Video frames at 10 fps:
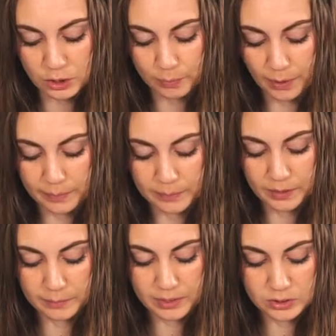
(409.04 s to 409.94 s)
probably pretty
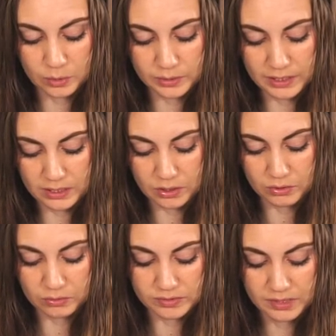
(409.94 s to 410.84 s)
much only
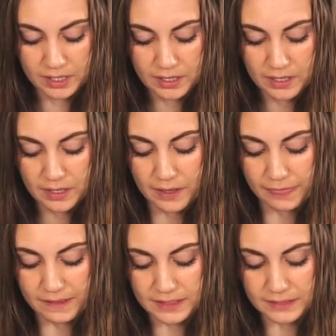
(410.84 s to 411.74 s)
use
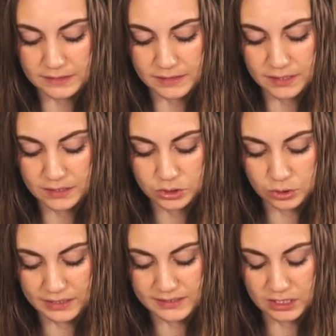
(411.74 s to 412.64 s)
these
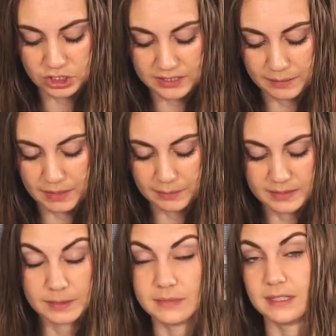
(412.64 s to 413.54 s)
straight stitches and maybe
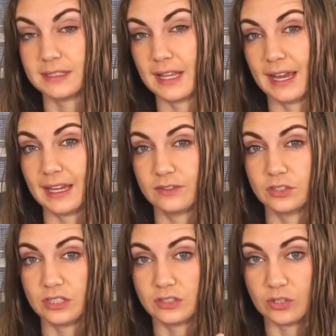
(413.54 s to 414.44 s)
some zigzag if
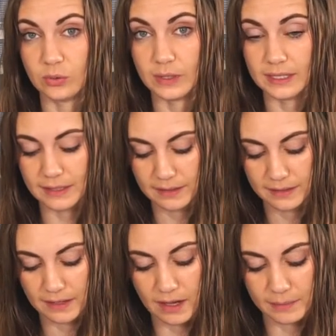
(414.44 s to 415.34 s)
she's doing
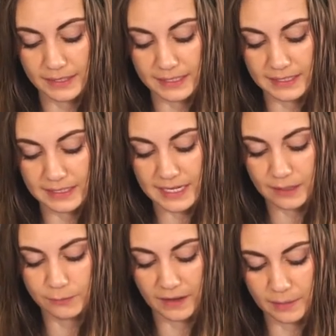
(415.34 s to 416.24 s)
um, any knit
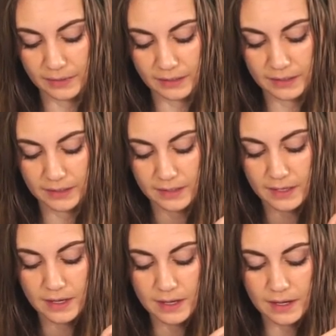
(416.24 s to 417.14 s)
fabric.
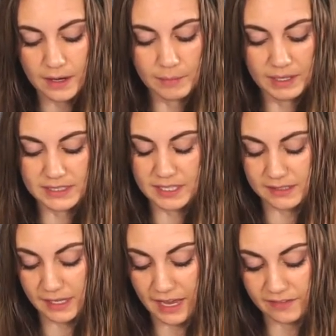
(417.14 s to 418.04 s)
Um, it
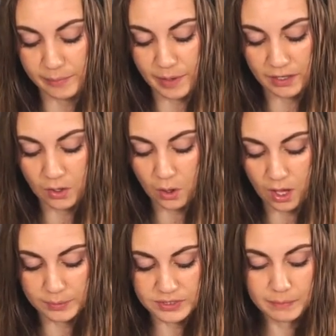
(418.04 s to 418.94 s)
doesn't have a buttonhole
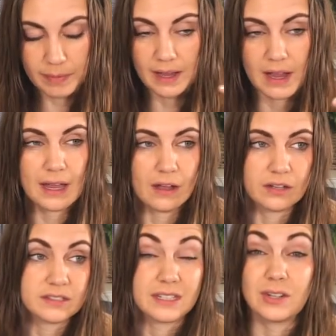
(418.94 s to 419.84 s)
option, but I
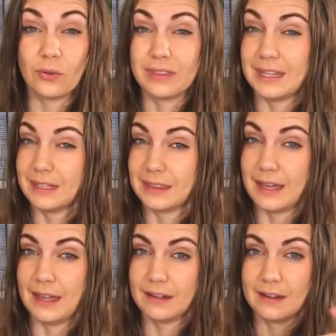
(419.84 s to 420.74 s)
honestly don't think
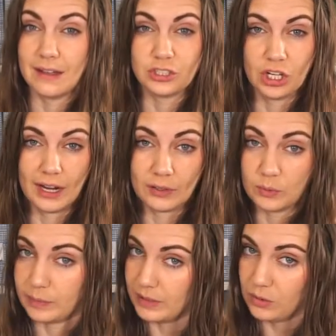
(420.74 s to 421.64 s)
that a child
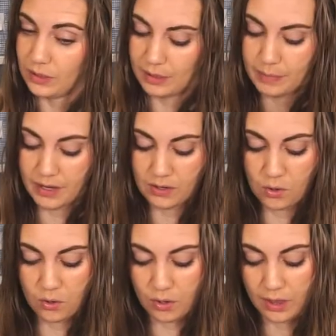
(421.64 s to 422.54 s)
would be doing a
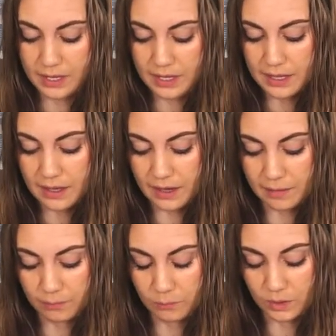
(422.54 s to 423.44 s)
buttonhole
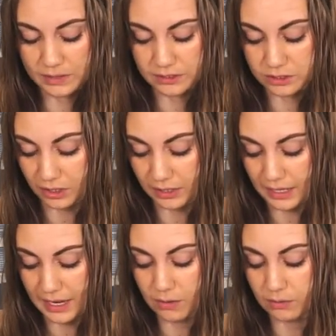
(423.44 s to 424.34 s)
um, when they're starting
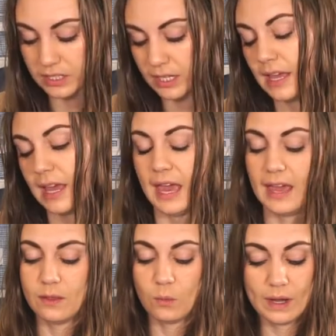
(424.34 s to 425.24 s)
out. And
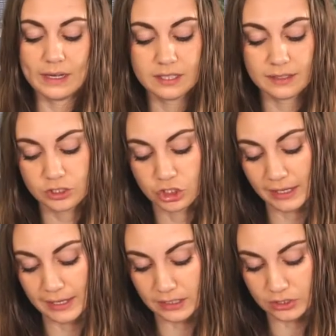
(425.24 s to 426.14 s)
way to
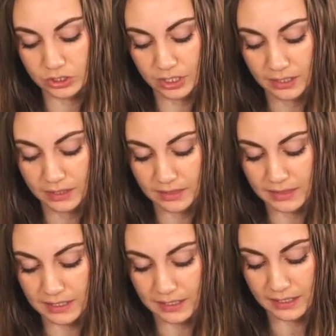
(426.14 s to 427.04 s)
change
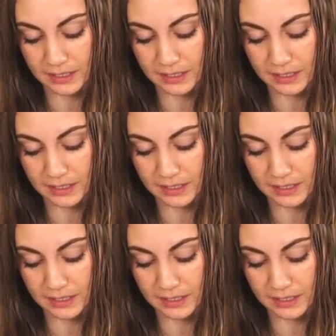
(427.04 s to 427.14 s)
the